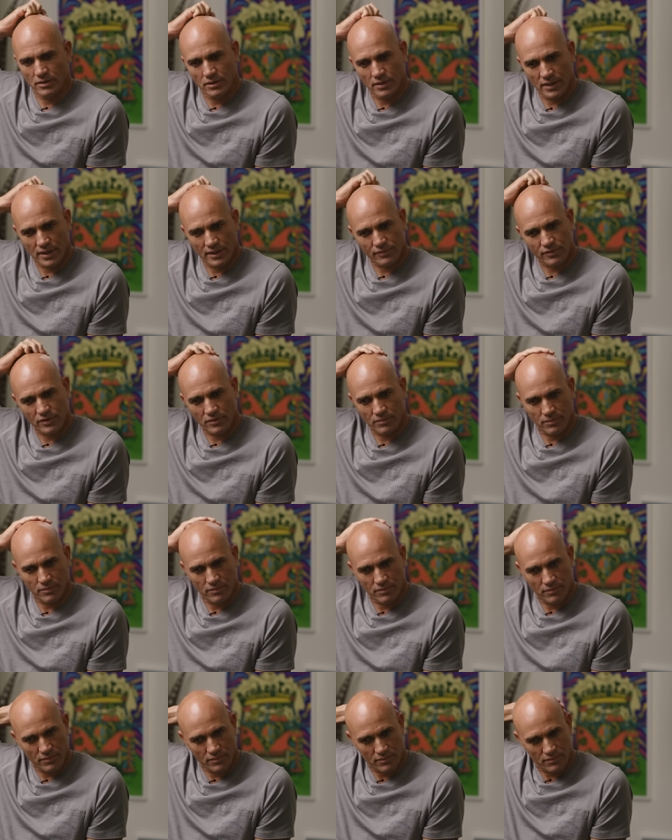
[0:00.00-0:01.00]
you have to
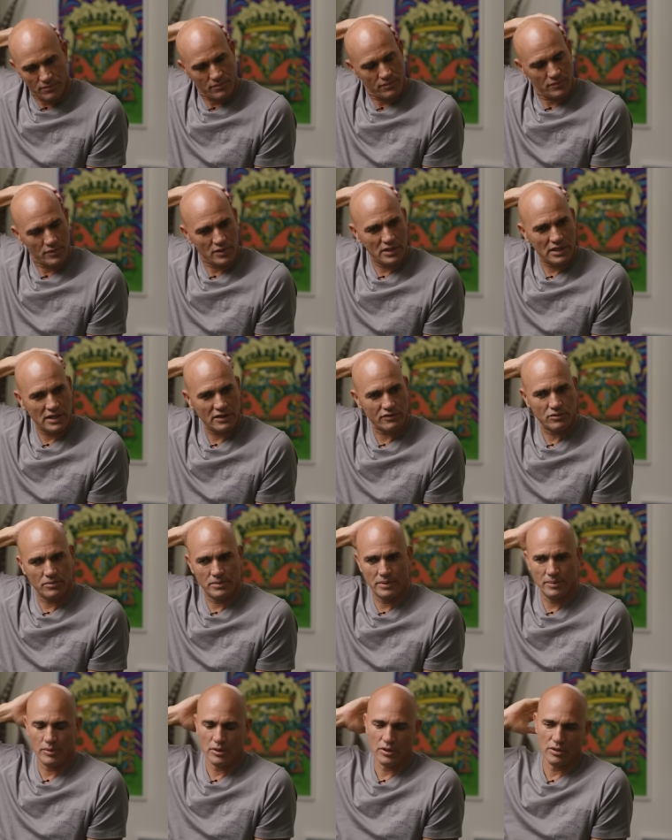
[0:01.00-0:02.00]
you have to
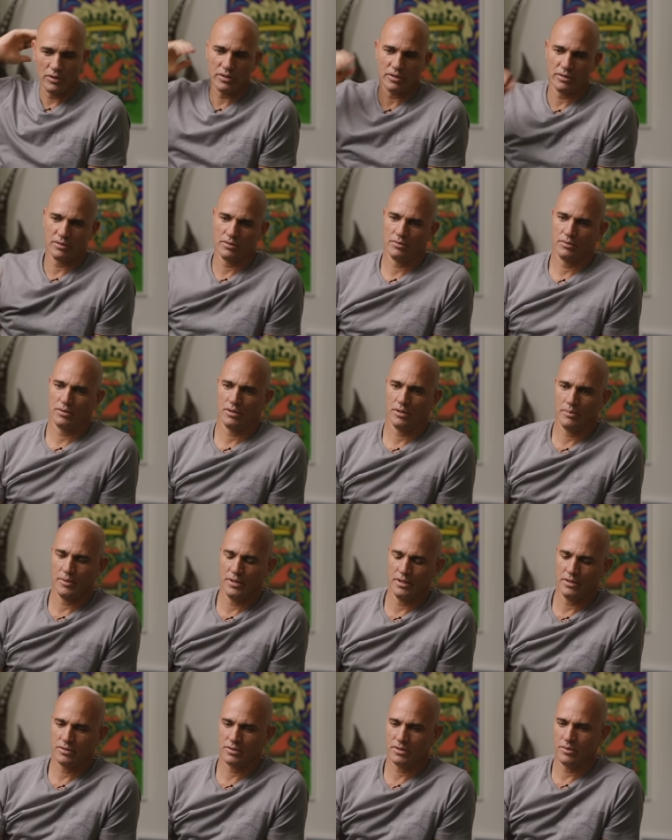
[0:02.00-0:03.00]
be both. I
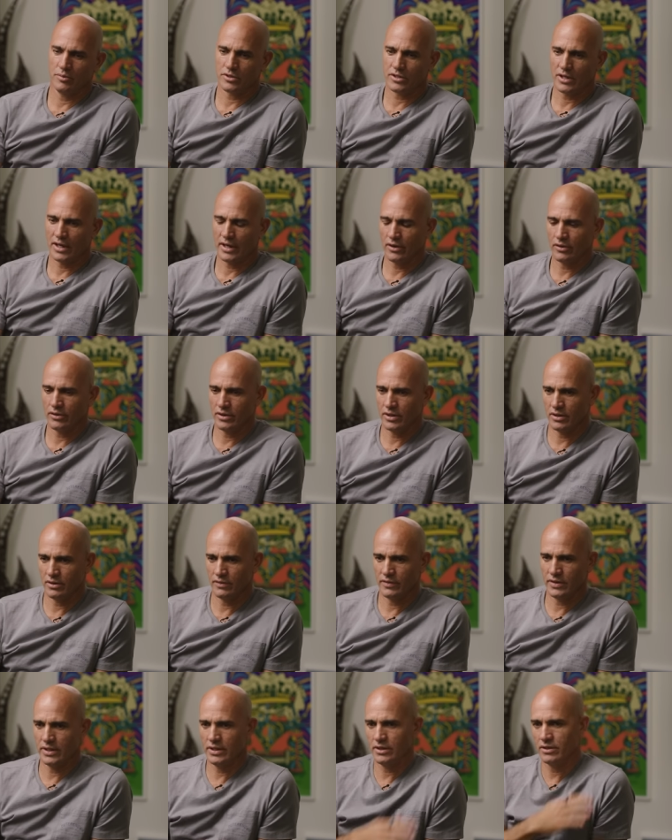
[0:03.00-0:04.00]
mean, see what Tiger did
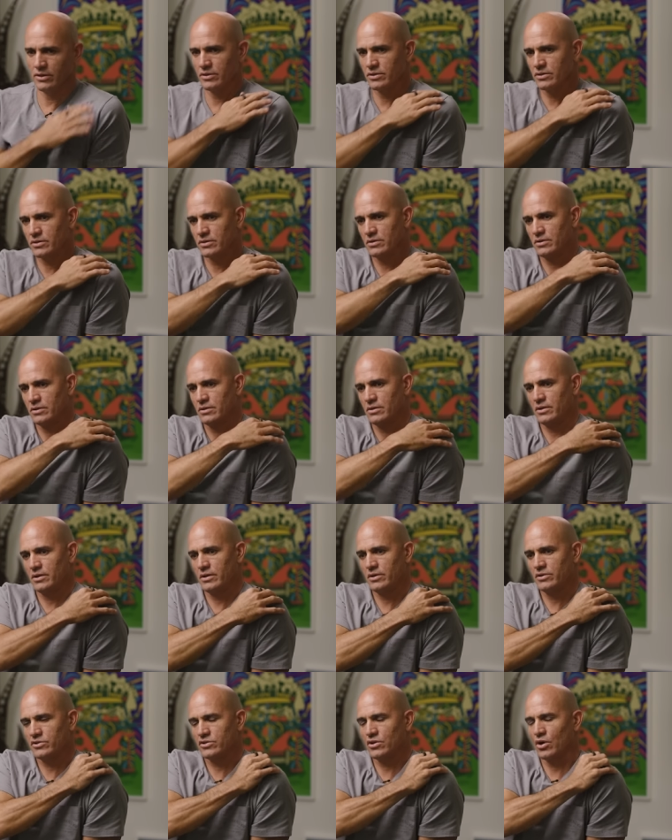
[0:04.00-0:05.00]
over the years.
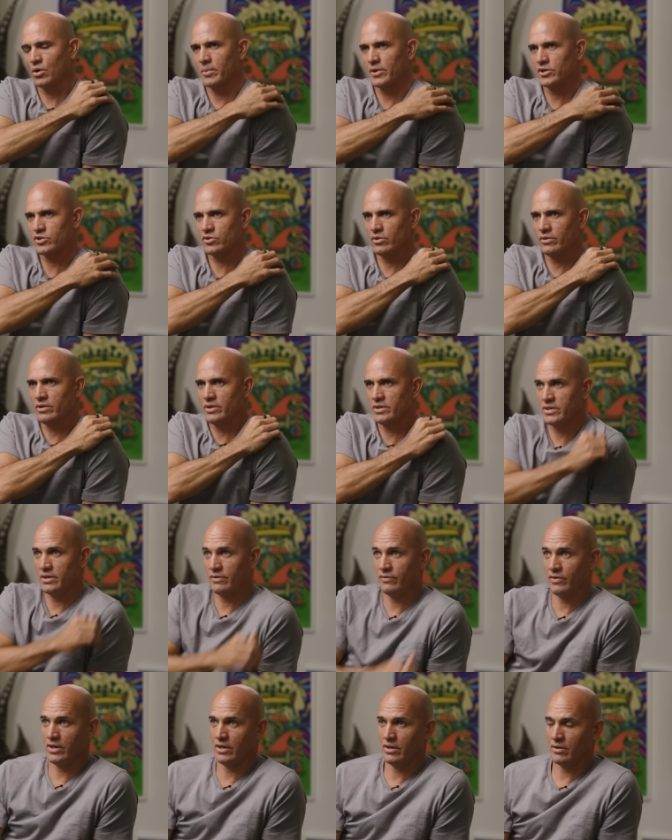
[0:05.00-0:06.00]
So much
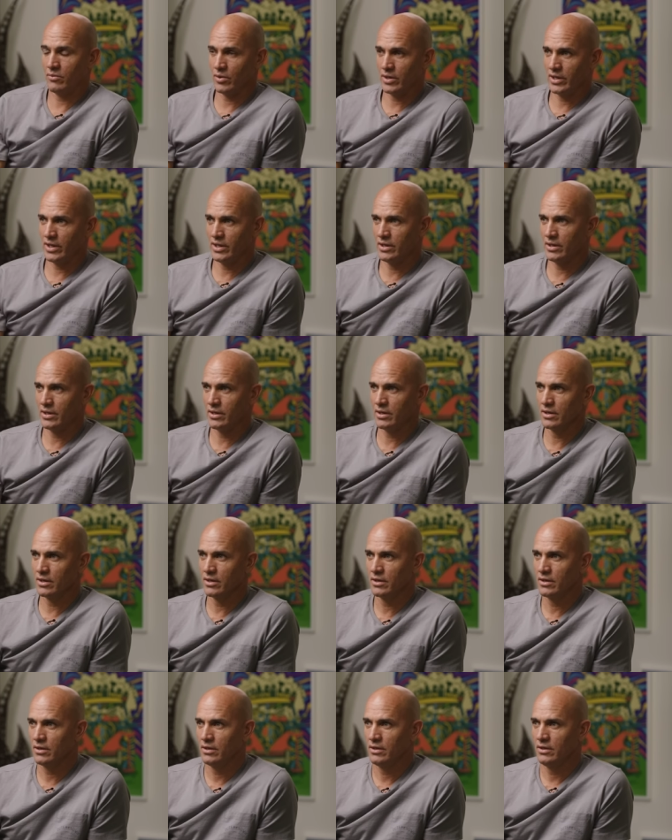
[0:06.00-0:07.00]
creativity in what he
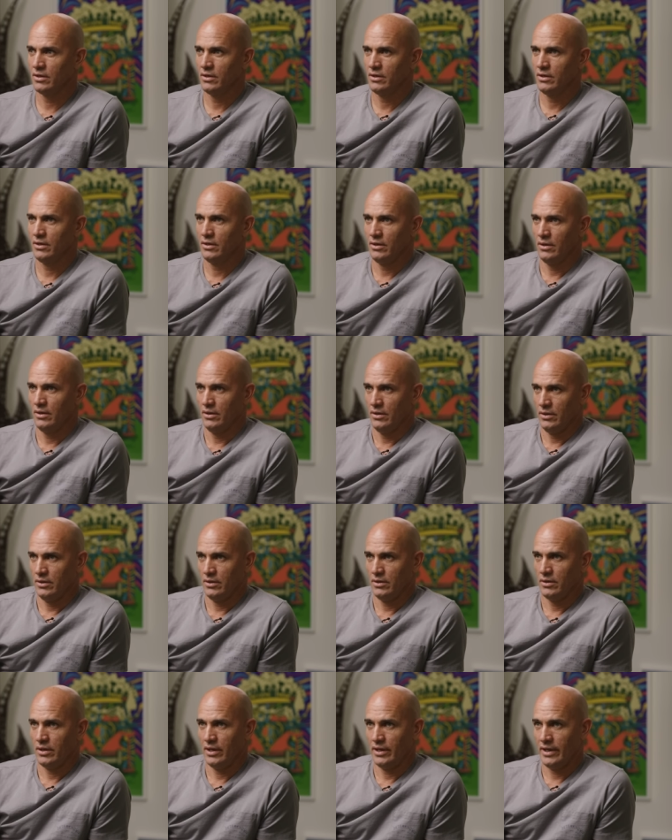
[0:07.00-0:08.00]
did.
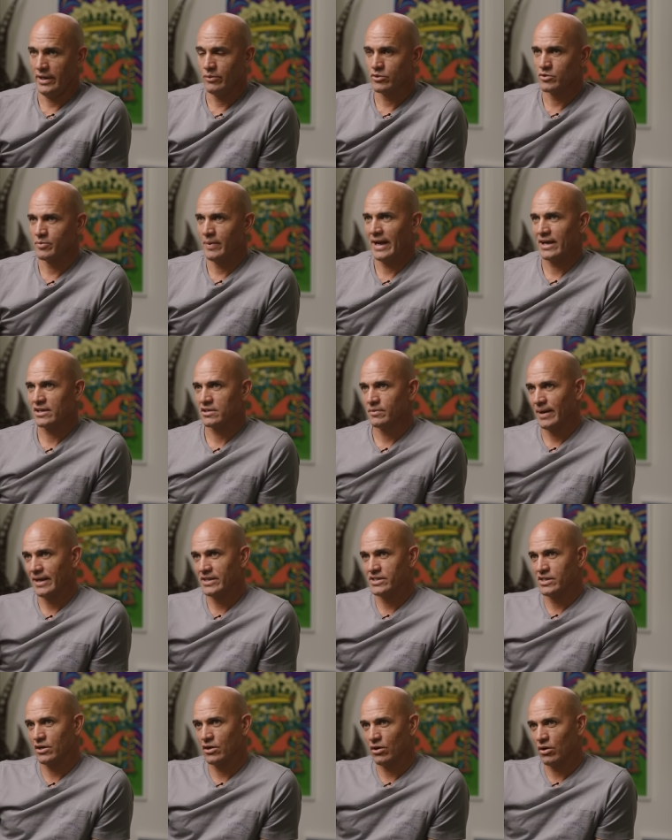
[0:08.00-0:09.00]
And he was
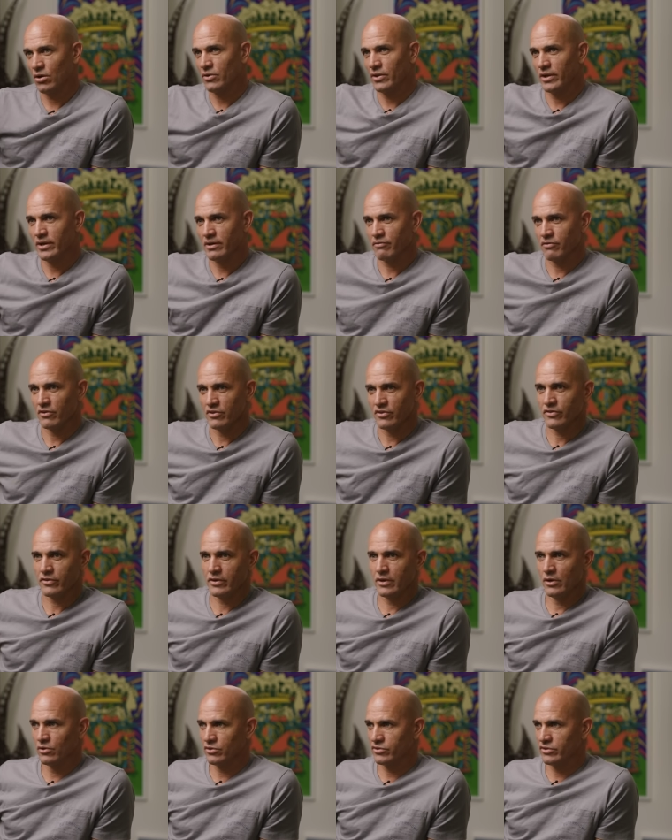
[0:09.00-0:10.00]
maximizing all the different
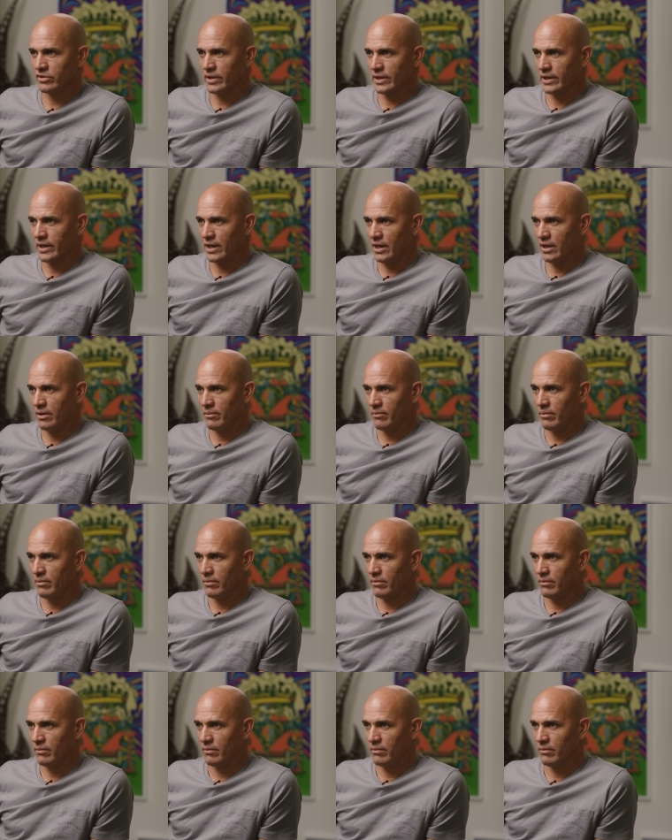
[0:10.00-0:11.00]
skills in the game